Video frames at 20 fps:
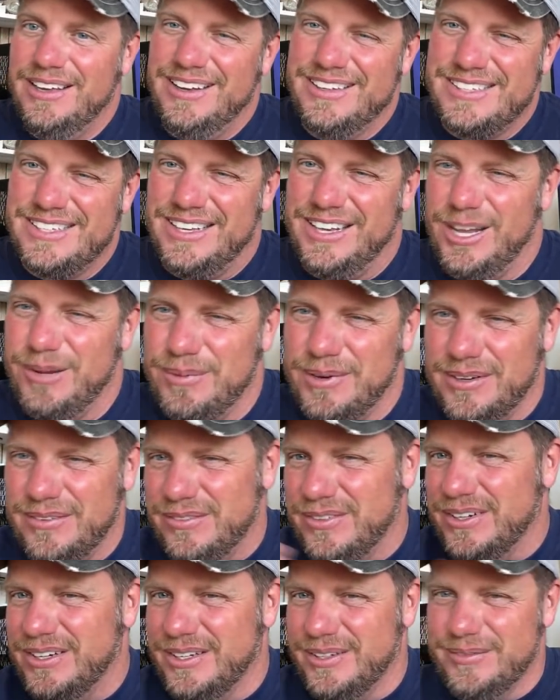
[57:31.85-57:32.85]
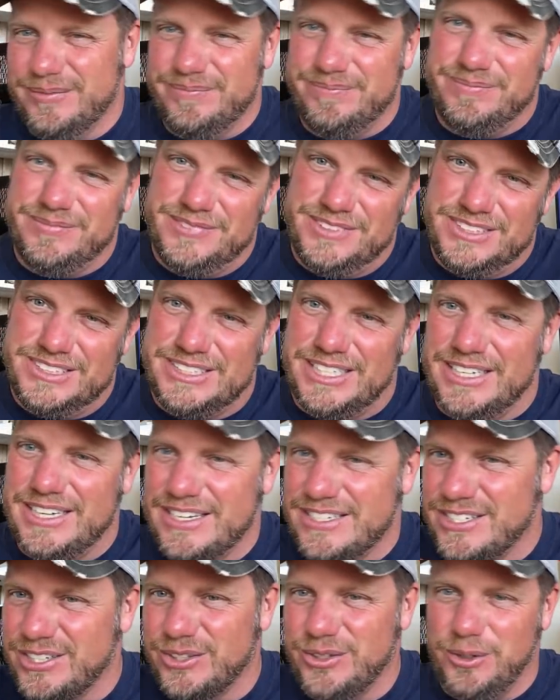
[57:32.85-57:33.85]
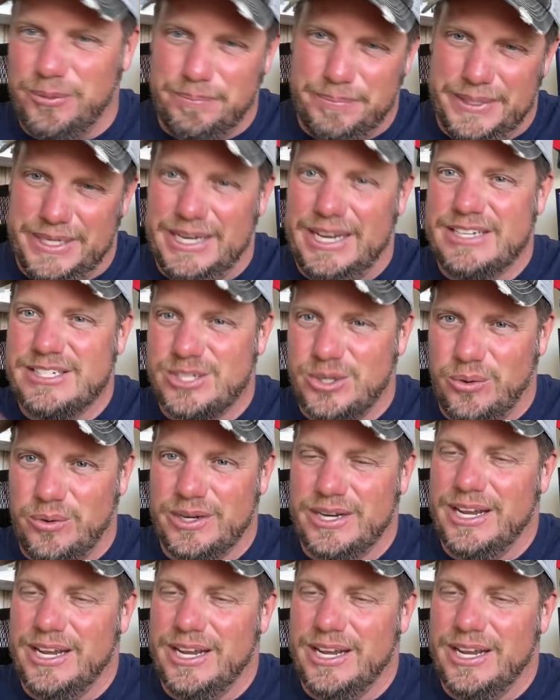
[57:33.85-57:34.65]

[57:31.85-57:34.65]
And it's a little bit of a statistical B S going